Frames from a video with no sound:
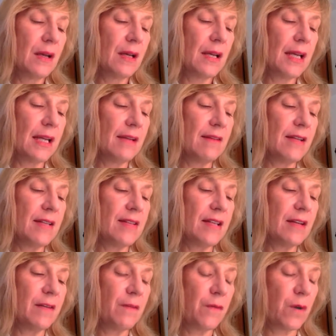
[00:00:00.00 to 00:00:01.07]
these
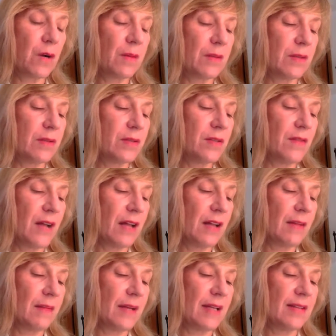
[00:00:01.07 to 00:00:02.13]
informal
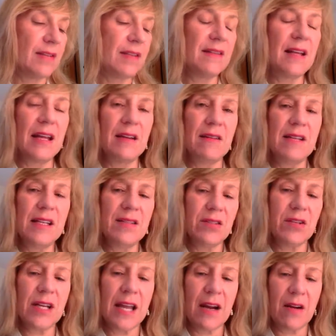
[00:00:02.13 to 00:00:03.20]
developments, and these
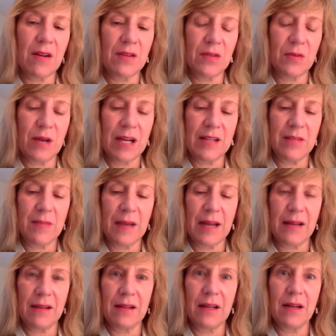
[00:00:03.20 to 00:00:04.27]
are characterized
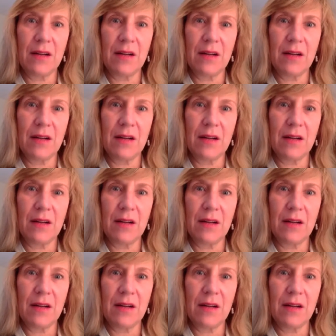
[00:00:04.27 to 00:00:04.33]
by